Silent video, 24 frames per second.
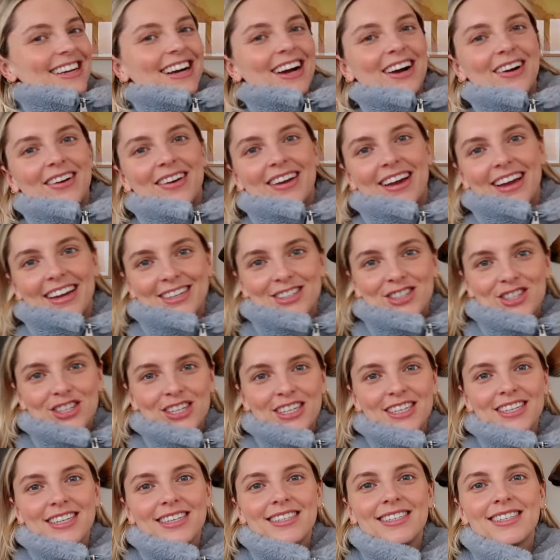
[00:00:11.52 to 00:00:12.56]
Okay,
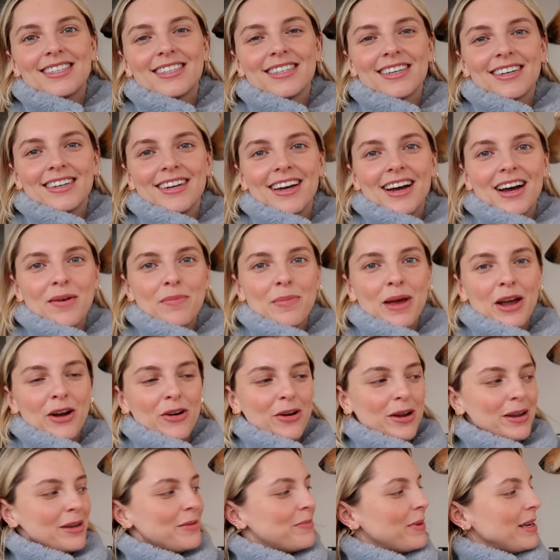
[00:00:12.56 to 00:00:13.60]
she's a
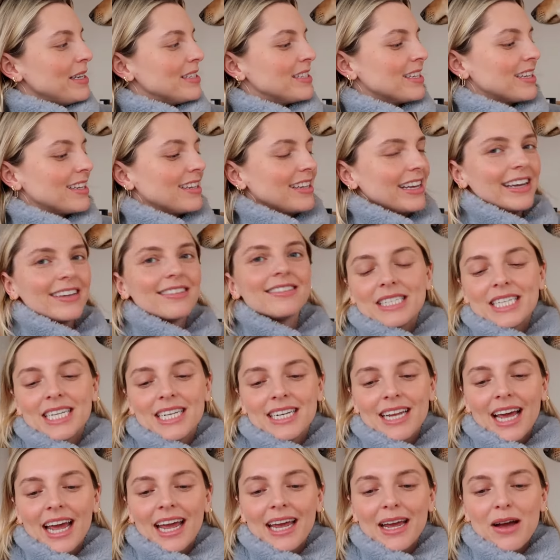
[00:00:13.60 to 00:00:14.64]
parrot, basically.
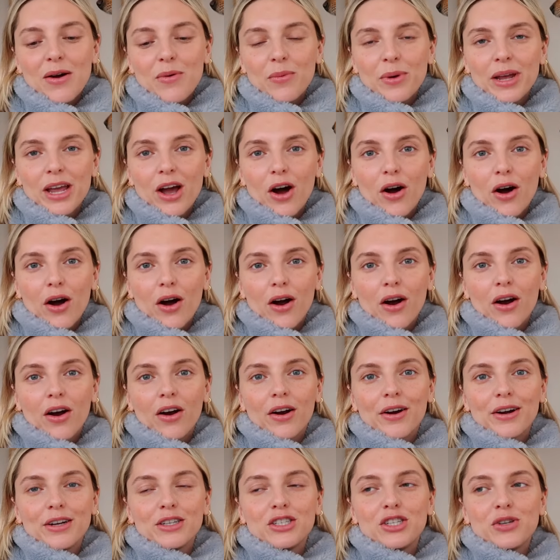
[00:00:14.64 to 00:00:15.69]
Today we
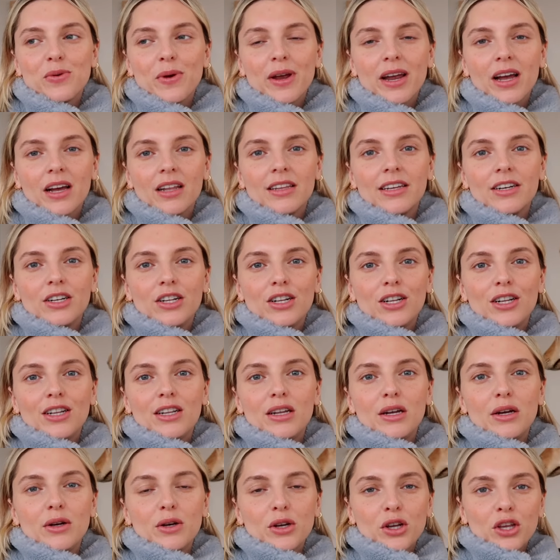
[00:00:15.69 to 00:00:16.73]
are doing a
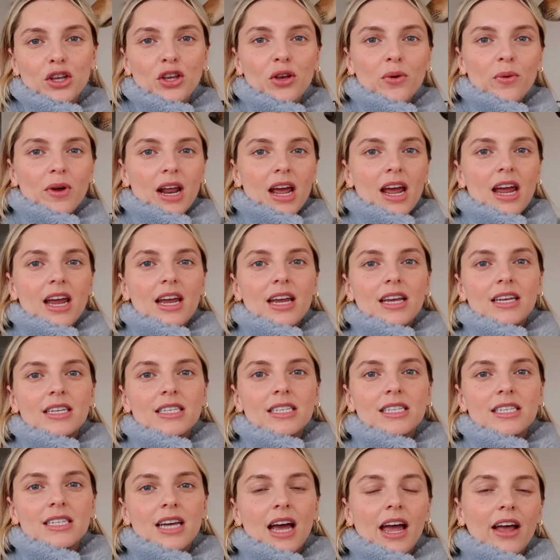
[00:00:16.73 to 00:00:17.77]
little Q&A
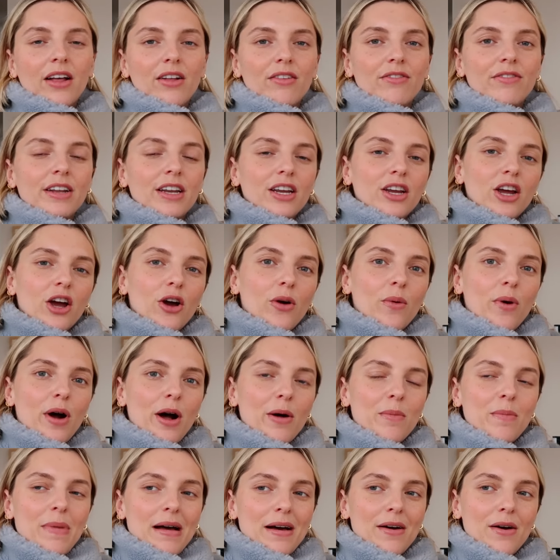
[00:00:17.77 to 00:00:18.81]
style video
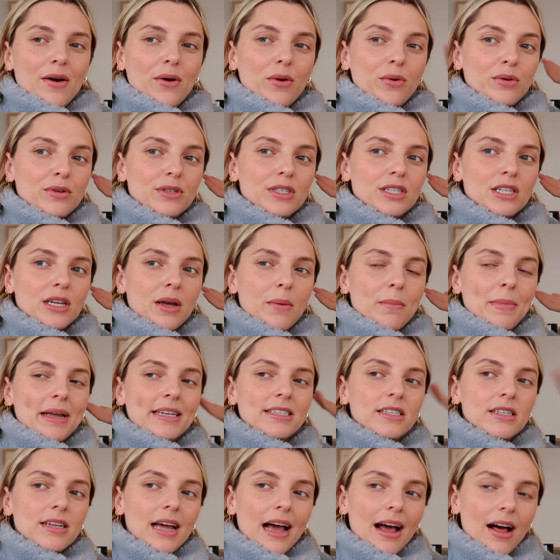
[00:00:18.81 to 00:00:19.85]
about
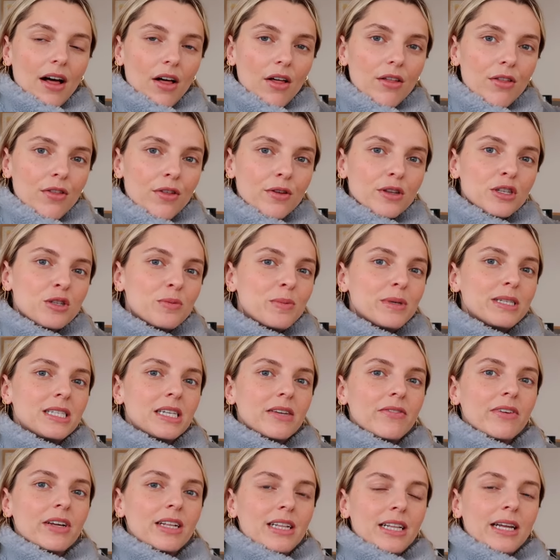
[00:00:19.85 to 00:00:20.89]
mental health,
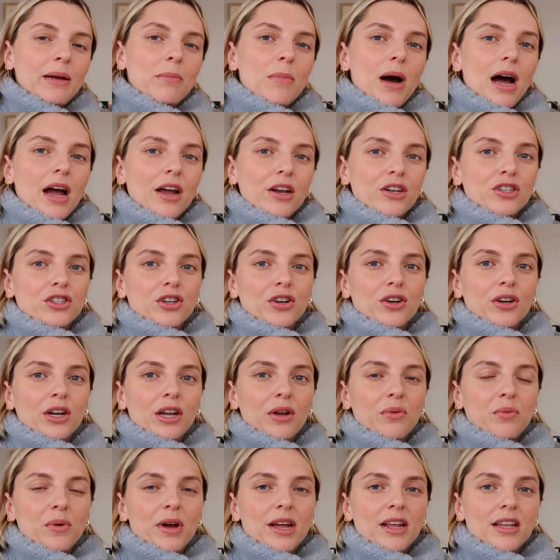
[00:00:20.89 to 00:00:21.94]
specifically my
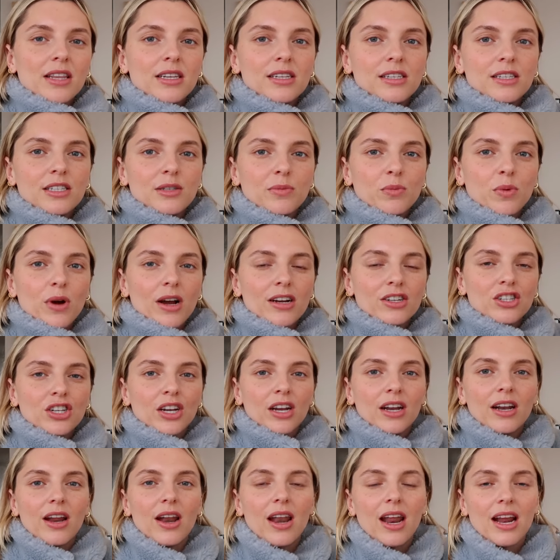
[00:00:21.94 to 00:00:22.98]
journey with
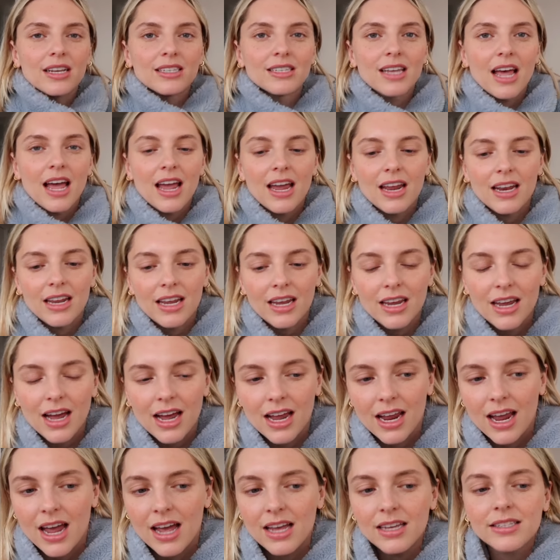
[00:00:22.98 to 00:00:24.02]
depression and anxiety,
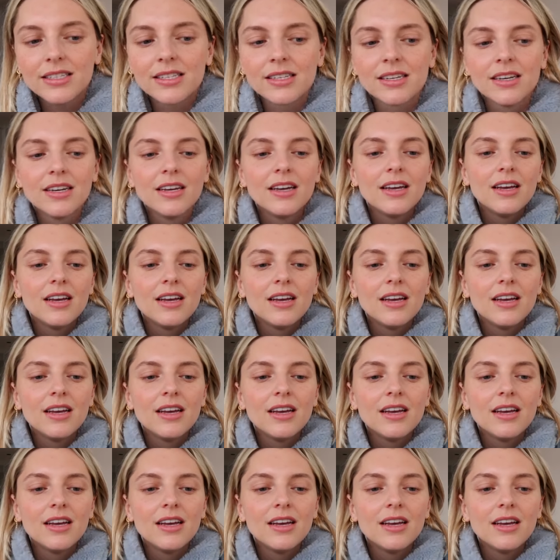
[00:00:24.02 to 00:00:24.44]
I guess.